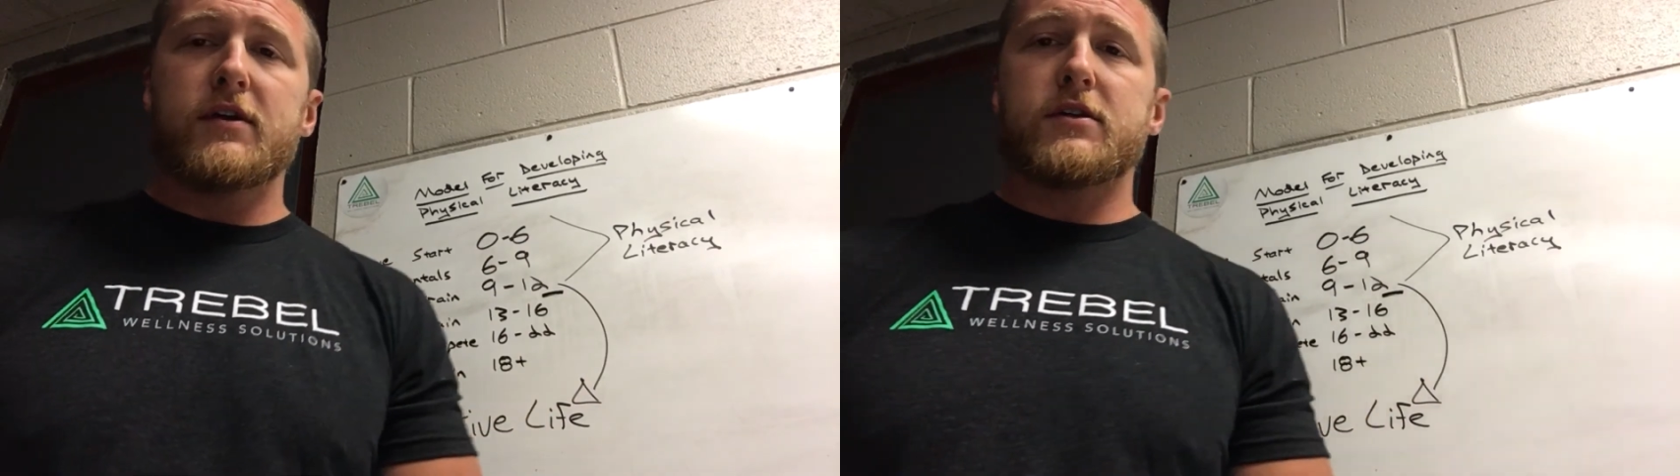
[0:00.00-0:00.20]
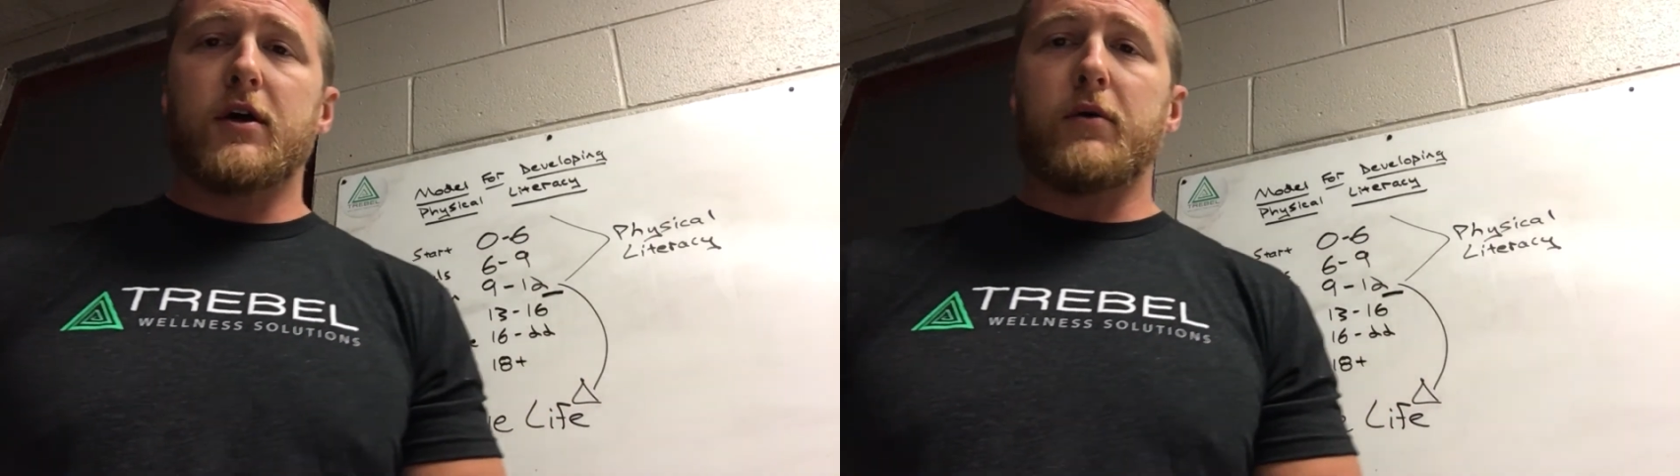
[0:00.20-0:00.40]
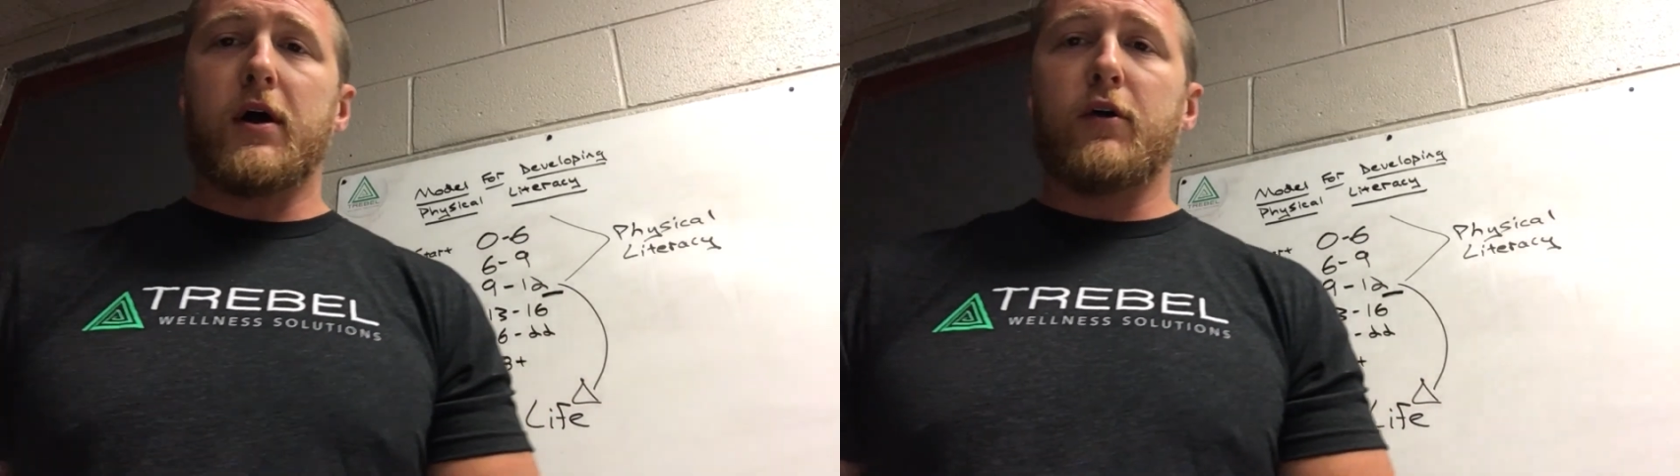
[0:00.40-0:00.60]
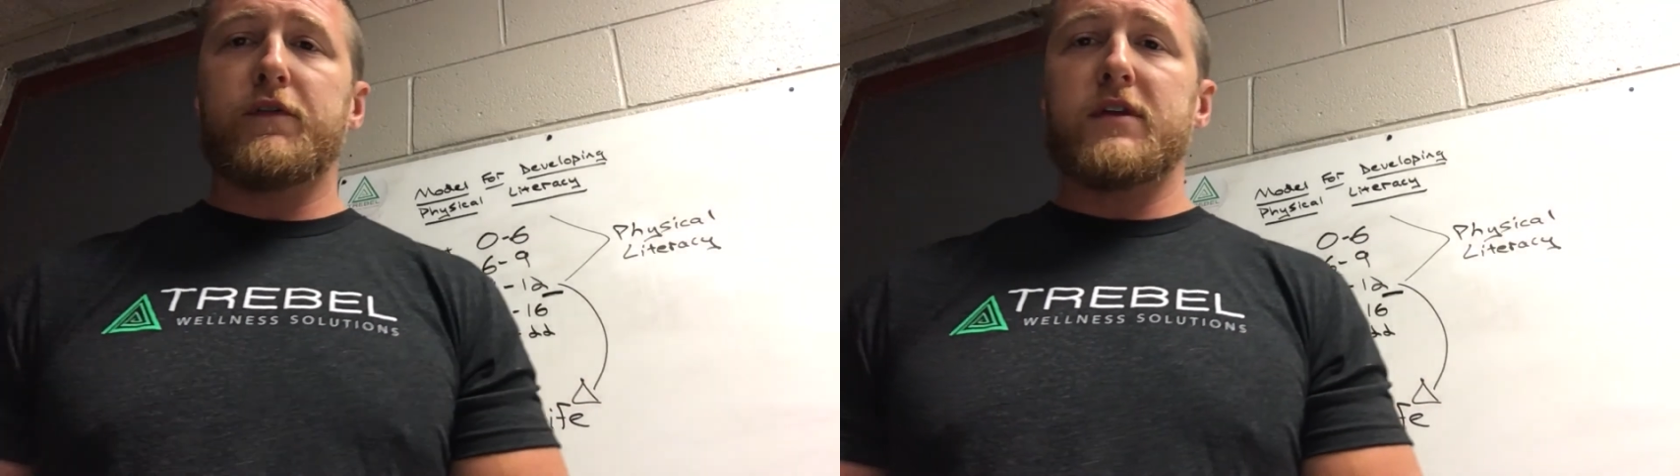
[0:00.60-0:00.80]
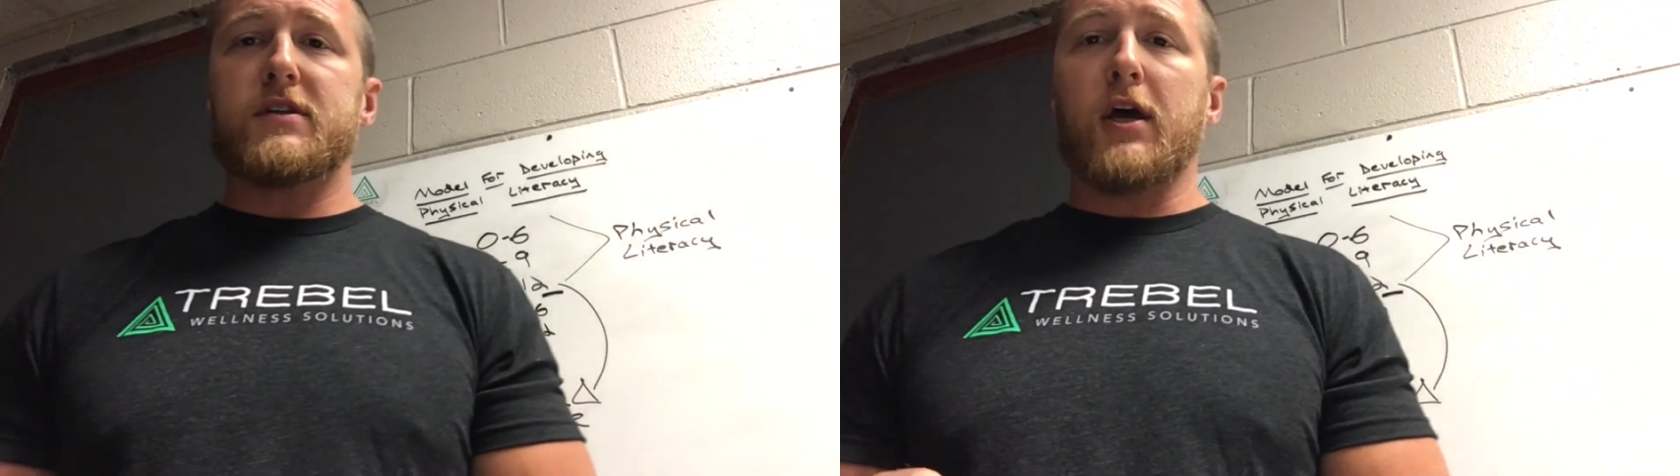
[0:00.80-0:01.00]
So uh,
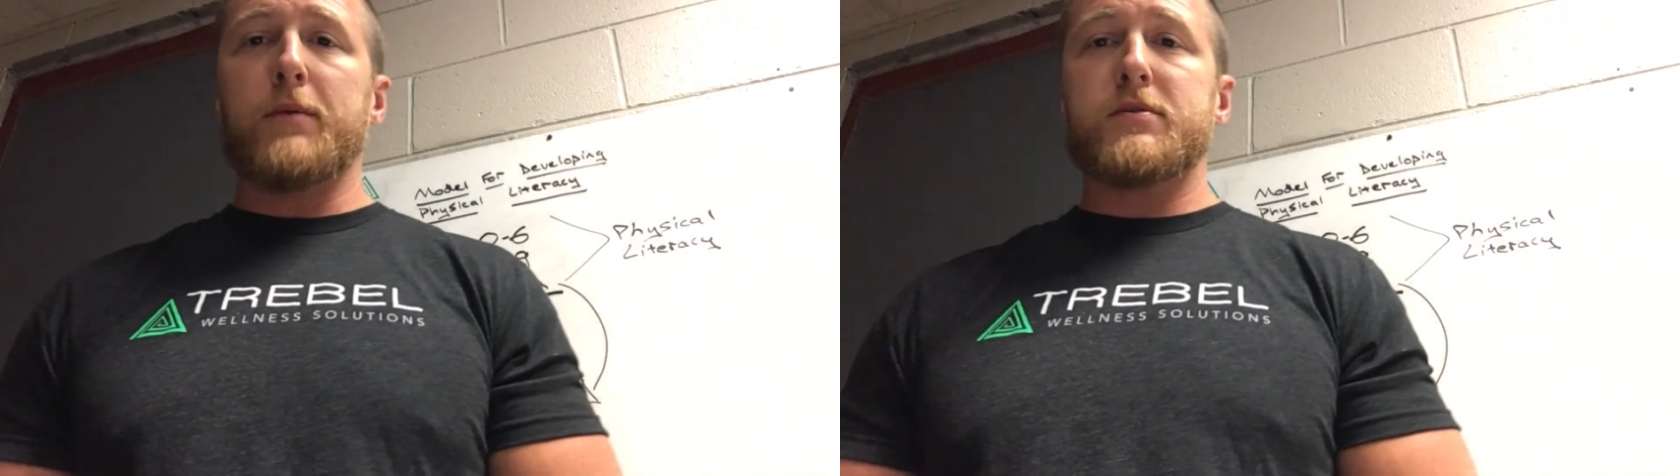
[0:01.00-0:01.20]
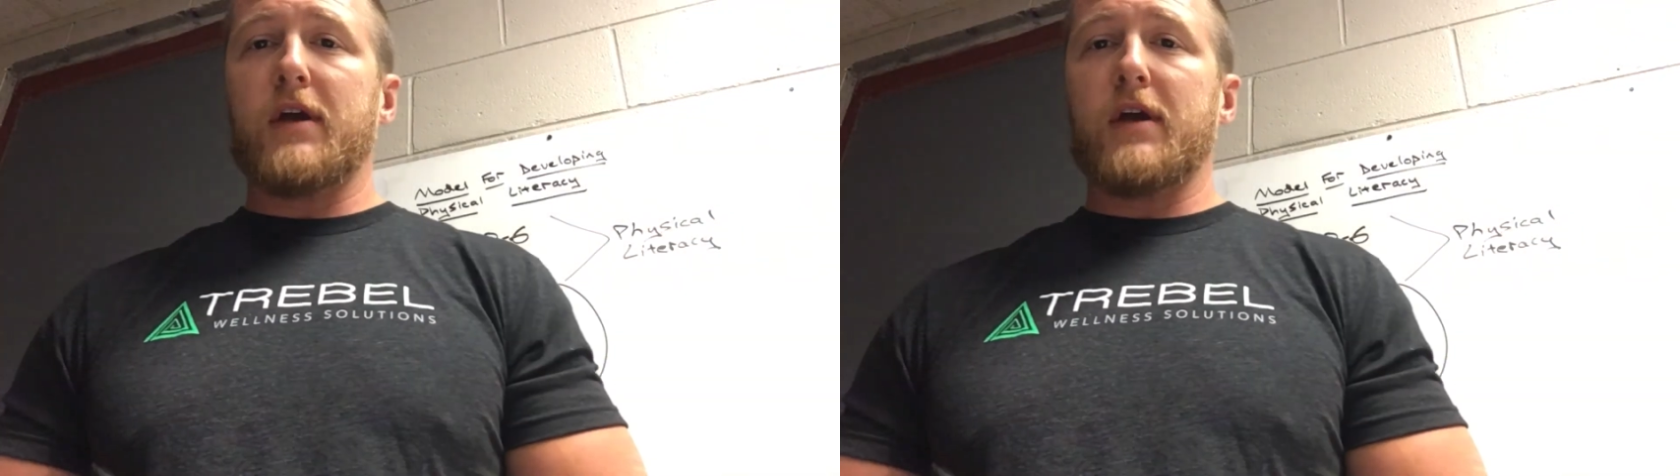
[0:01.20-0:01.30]
hopefully this helps.